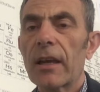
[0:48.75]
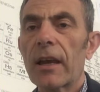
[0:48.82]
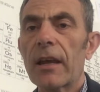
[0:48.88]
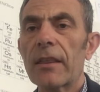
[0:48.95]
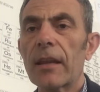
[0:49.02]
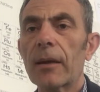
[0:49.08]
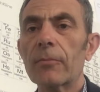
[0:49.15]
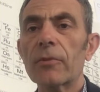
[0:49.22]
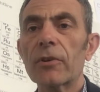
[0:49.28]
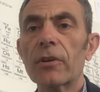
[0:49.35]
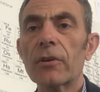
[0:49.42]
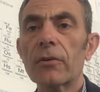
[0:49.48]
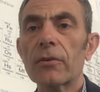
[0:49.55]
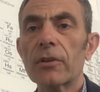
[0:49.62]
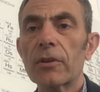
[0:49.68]
And then I'm going to
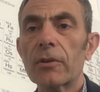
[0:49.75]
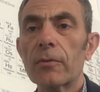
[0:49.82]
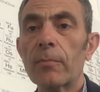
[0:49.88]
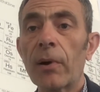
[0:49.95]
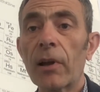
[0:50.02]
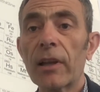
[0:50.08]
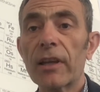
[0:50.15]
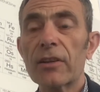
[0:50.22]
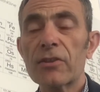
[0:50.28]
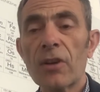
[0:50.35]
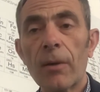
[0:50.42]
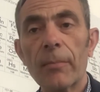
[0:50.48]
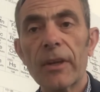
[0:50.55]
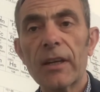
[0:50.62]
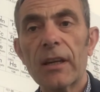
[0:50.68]
go to
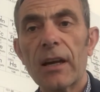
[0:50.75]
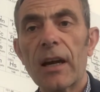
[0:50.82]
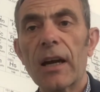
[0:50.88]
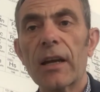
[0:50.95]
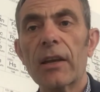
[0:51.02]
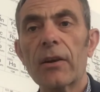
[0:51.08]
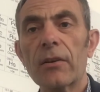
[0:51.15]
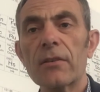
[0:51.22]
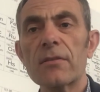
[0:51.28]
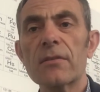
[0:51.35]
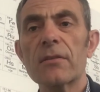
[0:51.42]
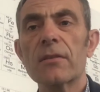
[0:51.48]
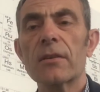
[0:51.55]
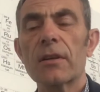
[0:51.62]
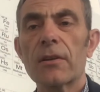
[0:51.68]
polyatomic
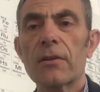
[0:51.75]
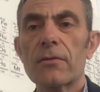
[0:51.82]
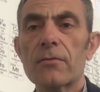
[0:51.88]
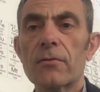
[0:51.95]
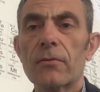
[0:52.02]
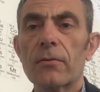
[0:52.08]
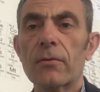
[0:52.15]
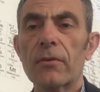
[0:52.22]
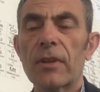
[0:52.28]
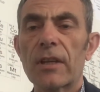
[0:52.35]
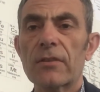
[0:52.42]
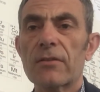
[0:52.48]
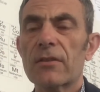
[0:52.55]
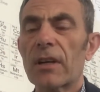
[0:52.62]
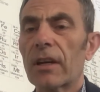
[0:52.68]
ions, so they're
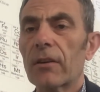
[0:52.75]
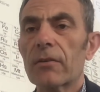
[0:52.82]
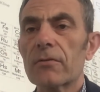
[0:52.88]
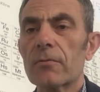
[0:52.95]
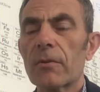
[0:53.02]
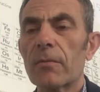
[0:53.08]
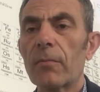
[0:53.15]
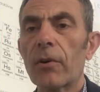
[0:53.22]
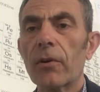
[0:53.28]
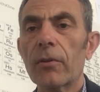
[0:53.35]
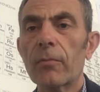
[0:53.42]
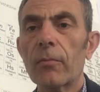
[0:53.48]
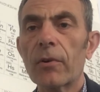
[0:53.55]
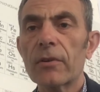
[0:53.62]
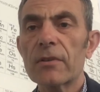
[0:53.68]
just ions with more
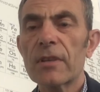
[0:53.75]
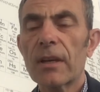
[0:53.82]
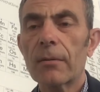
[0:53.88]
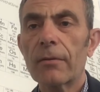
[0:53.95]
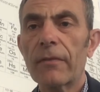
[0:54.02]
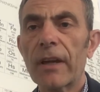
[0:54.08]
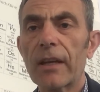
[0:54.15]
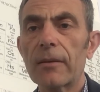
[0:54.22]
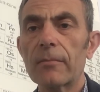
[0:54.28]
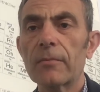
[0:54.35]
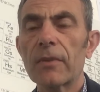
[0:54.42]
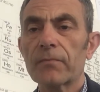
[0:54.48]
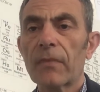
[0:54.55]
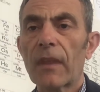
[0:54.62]
than one type of atom.